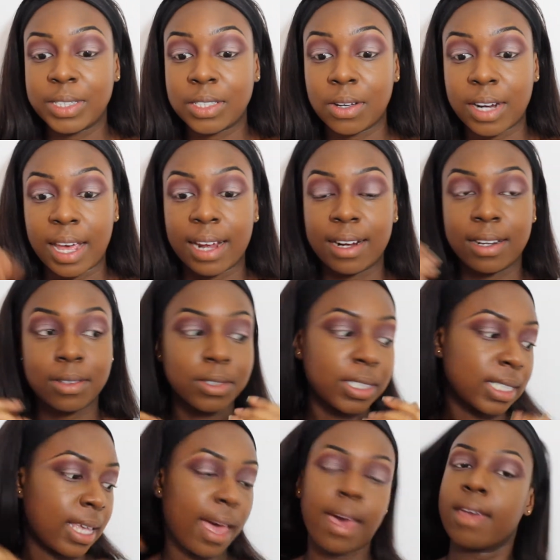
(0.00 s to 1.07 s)
Thought I had a little
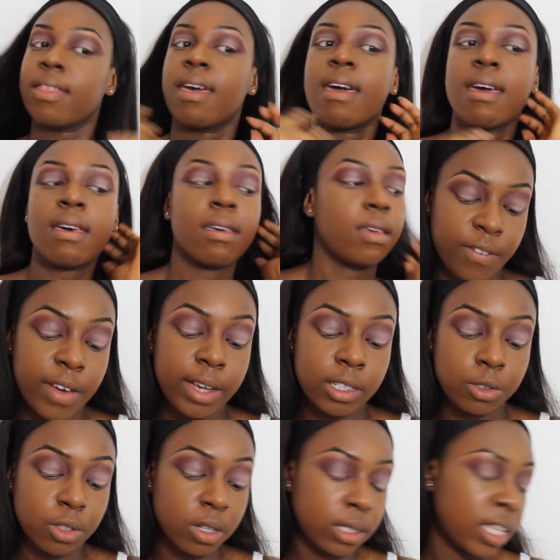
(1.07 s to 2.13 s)
scare there. First, I'm
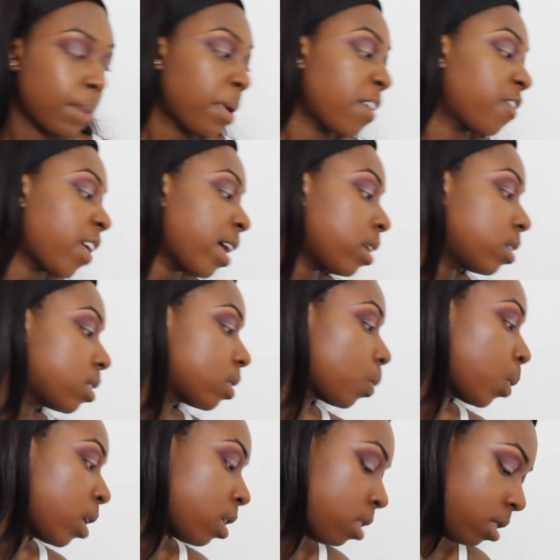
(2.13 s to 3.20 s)
just gonna set my face
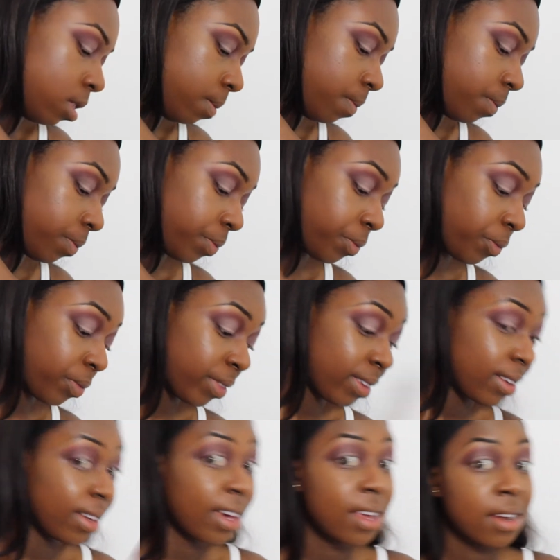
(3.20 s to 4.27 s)
with
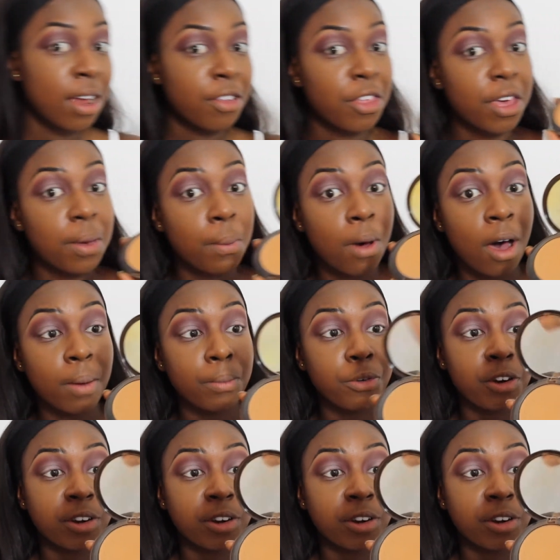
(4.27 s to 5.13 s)
another Iman